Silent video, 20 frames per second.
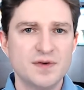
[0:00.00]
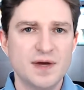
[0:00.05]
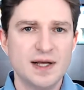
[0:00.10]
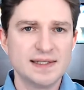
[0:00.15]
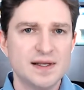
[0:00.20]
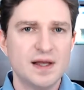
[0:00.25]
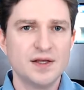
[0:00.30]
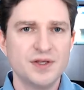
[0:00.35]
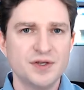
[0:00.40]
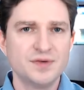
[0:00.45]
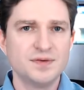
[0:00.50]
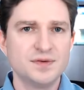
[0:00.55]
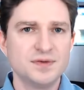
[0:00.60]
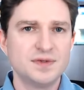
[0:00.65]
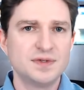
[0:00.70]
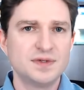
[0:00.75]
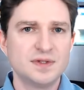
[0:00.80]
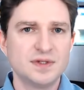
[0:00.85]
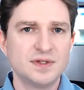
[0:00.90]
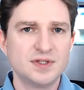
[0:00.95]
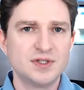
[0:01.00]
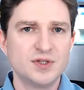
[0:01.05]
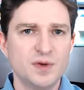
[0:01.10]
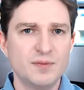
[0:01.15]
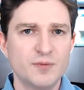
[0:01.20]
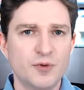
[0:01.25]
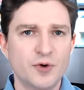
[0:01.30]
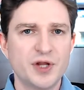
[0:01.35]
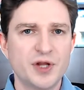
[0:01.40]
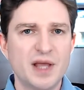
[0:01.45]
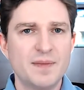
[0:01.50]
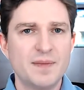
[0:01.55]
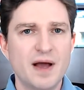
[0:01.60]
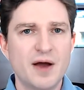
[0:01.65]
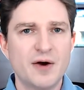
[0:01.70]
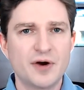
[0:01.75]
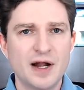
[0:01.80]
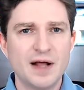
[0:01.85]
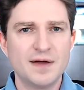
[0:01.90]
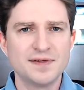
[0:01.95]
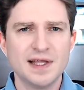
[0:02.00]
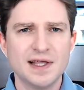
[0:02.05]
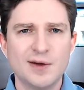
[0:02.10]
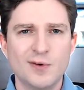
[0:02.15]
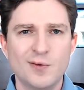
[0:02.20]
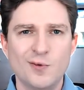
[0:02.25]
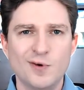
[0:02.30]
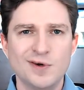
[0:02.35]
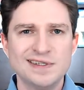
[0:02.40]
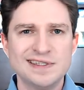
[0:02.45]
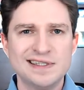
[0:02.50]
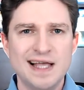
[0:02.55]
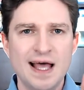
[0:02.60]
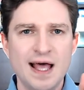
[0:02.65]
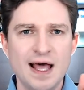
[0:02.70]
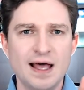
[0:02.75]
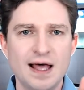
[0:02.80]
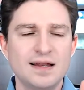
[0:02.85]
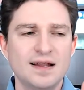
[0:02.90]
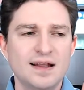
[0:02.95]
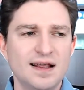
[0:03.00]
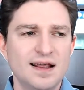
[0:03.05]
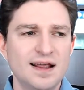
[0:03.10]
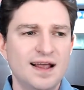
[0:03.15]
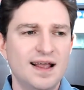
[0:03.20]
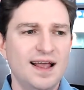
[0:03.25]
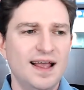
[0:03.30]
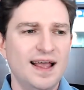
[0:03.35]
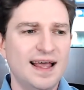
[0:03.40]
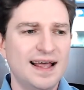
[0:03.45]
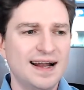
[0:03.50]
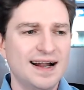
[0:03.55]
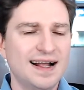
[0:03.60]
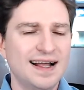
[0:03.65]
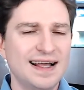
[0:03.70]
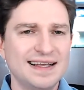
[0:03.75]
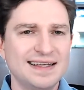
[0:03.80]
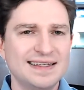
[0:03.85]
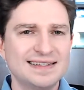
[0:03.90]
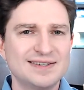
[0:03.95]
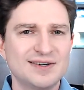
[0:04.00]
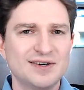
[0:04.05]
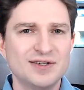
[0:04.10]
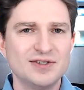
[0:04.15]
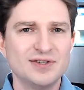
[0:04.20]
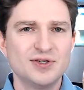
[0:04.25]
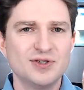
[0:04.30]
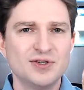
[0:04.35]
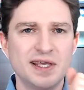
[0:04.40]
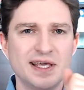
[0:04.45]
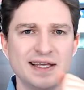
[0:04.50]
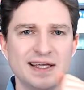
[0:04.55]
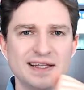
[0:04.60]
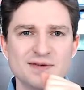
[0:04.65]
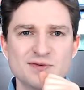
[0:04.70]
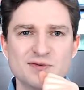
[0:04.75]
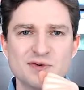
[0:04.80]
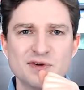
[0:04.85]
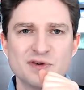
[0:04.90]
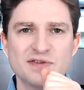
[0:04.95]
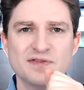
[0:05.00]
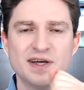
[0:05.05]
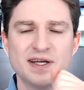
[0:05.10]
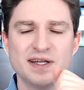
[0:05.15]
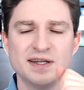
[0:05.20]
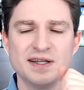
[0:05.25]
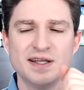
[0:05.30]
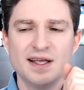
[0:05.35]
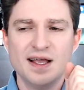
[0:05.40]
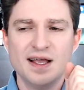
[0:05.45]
I saw you do Board Game Hour, and I was like, "What's that?" And I started doing it. It was really fun.